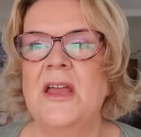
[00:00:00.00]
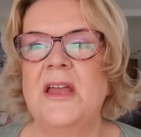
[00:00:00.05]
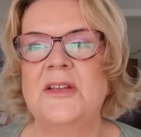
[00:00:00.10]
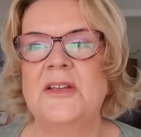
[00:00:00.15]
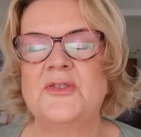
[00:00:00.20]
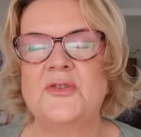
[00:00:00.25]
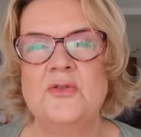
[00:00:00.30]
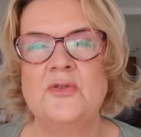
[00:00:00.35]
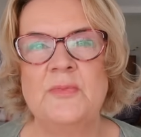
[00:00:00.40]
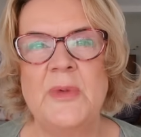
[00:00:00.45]

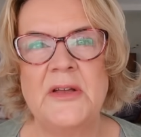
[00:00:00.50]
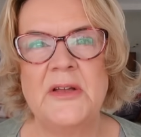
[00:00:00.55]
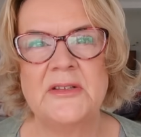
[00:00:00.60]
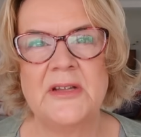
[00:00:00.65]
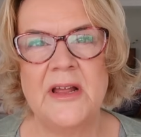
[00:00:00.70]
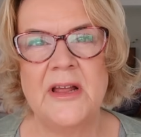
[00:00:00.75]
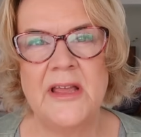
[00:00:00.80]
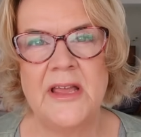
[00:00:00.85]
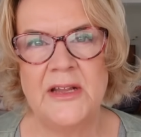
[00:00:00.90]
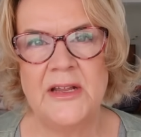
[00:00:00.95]
It's
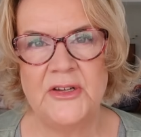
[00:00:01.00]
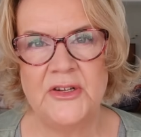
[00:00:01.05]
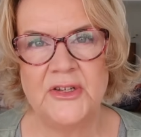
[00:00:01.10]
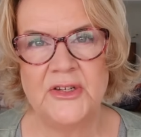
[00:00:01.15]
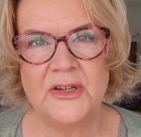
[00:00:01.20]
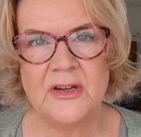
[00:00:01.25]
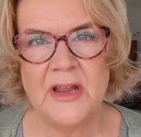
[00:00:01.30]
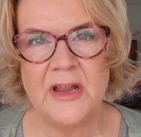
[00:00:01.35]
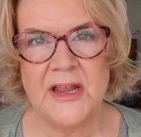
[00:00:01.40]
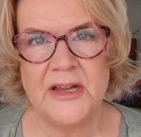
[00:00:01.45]
almost like
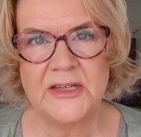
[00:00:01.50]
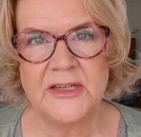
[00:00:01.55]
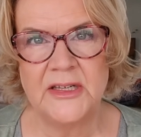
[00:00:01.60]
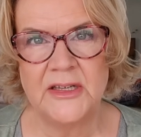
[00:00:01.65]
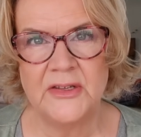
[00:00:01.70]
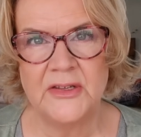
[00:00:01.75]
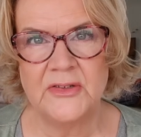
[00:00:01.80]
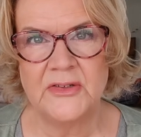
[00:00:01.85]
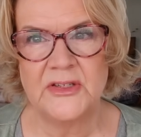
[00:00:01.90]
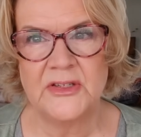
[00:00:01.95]

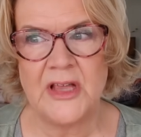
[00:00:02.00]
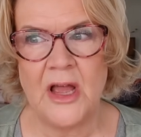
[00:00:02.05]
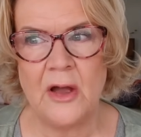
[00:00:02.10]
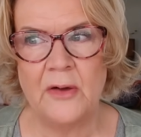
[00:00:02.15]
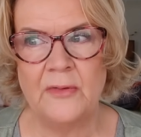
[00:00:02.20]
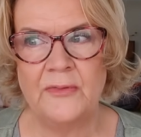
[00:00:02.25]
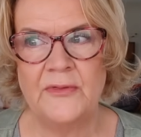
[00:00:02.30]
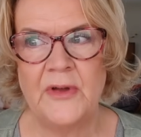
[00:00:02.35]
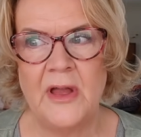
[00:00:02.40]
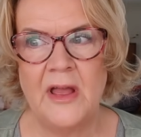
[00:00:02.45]
insulating
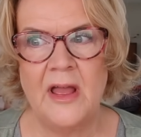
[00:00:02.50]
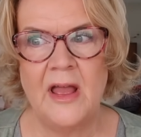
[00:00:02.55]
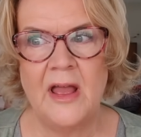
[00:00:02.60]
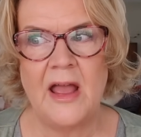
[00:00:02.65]
yourself